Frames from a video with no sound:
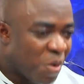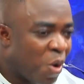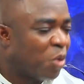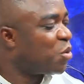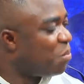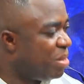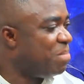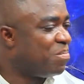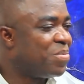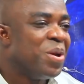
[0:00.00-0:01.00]
Go to
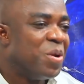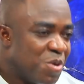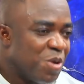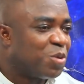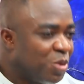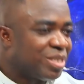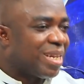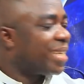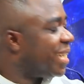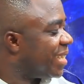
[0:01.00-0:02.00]
Beam, those who
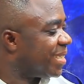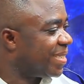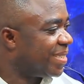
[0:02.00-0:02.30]
started.